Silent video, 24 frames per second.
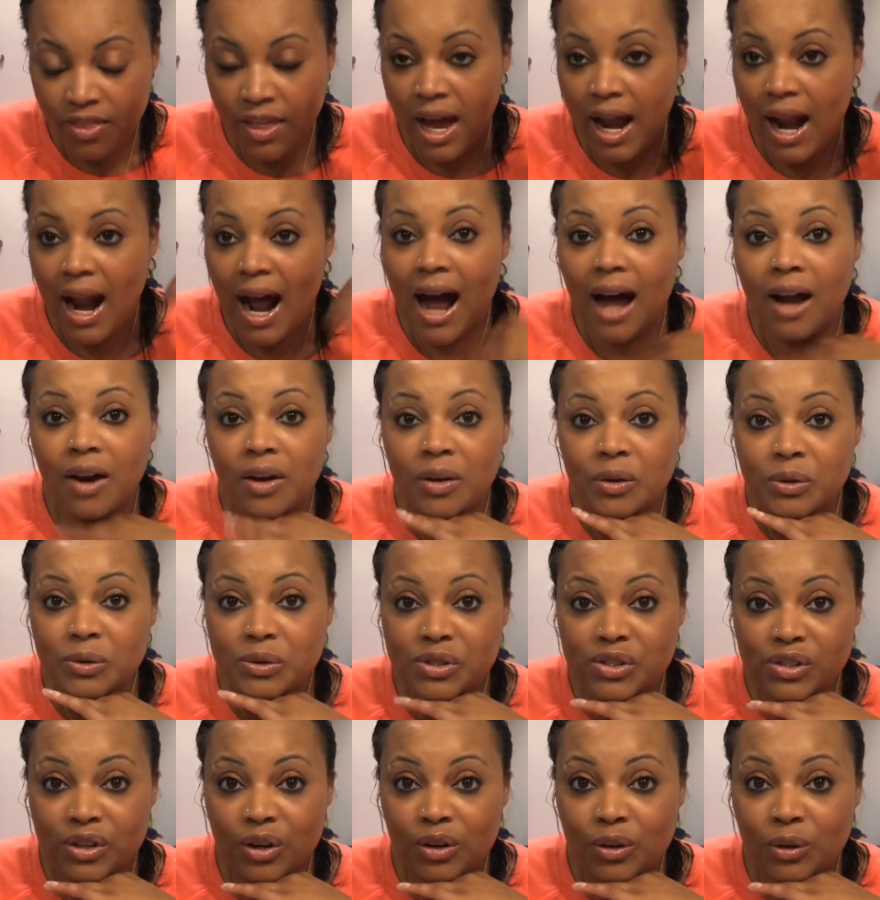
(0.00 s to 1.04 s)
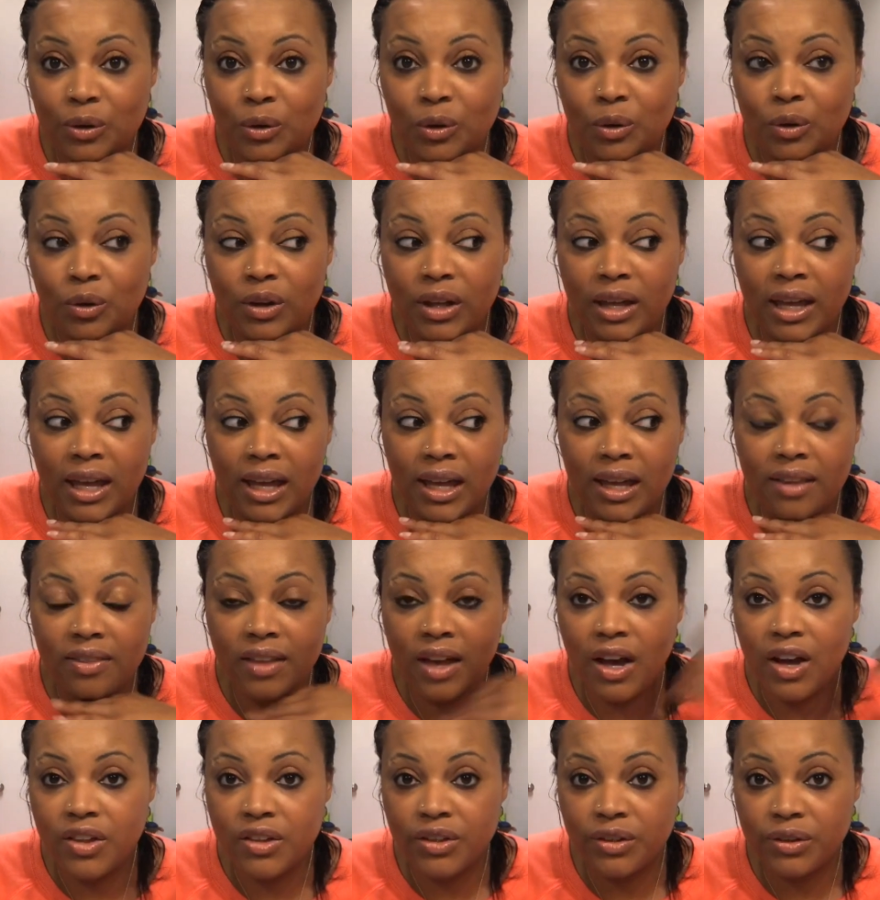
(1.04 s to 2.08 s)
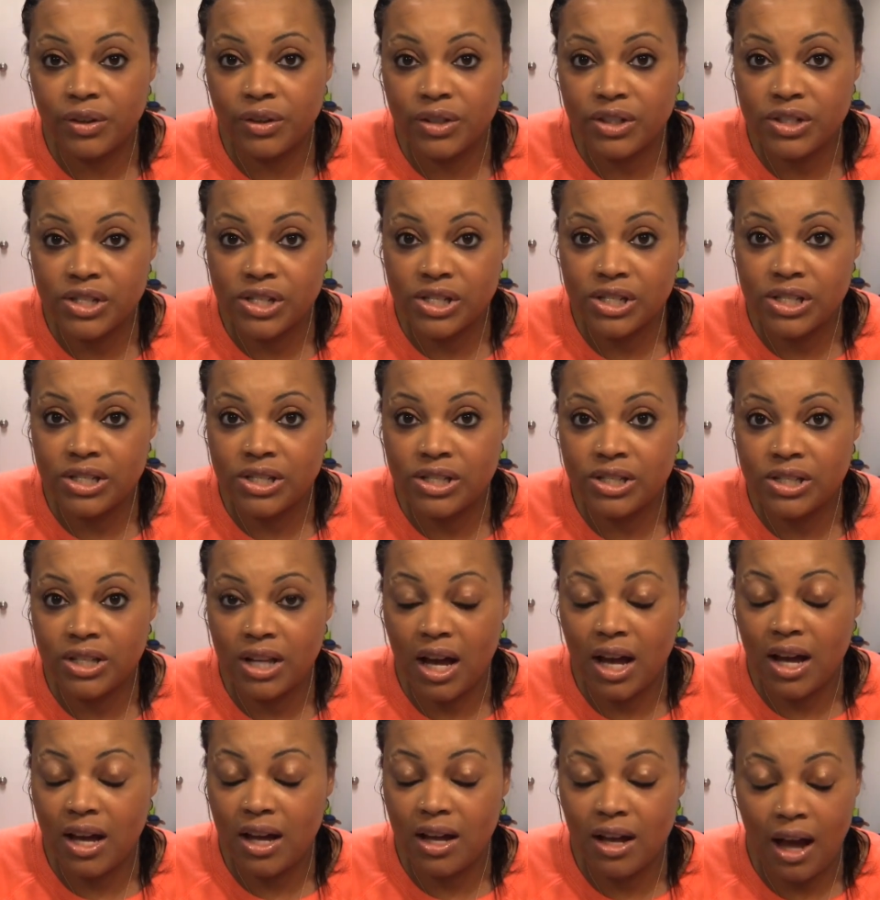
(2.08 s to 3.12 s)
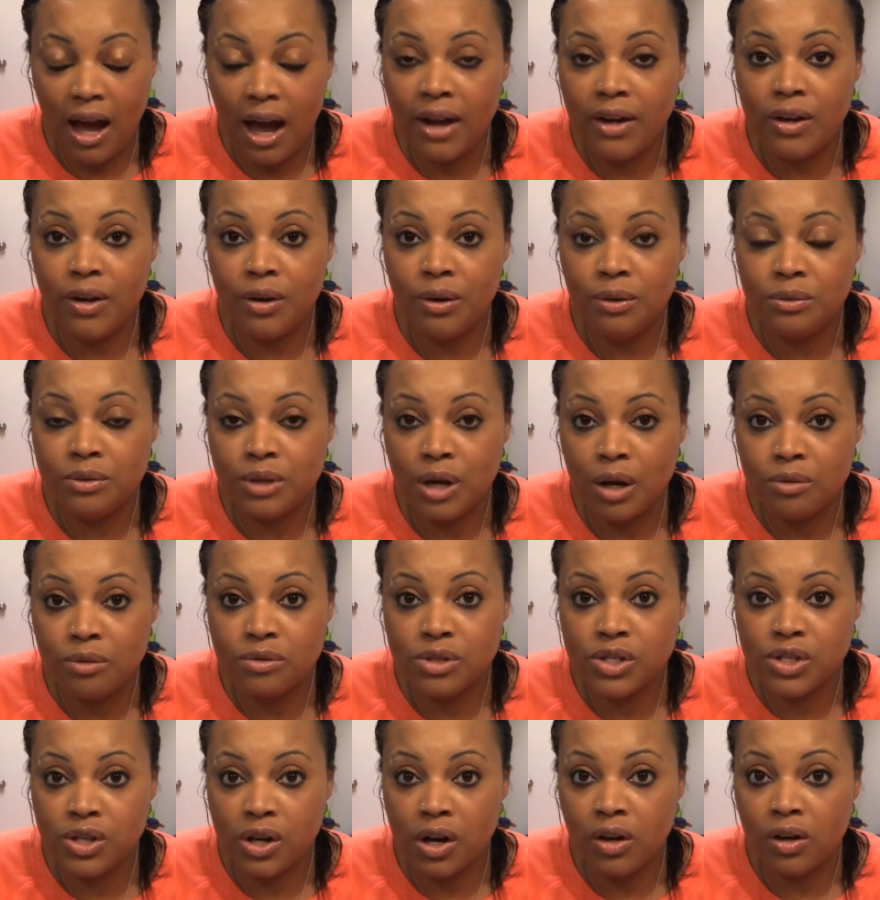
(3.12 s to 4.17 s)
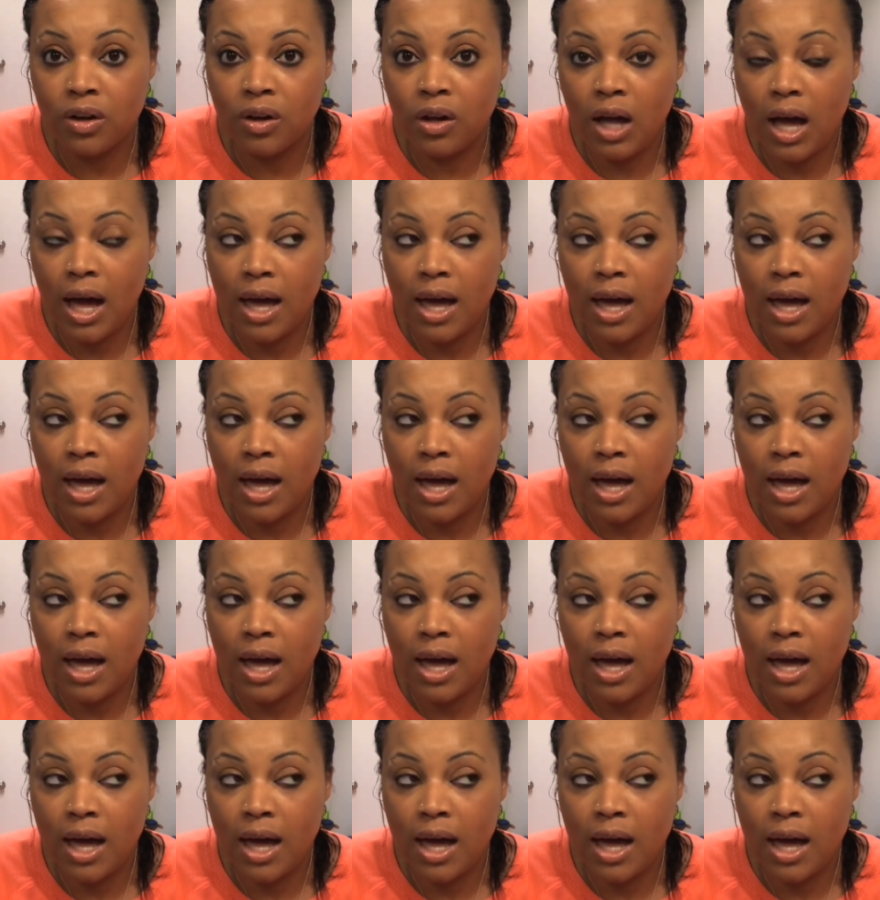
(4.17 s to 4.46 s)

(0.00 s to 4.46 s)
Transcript: that I don't struggle and that other Christians I know don't struggle.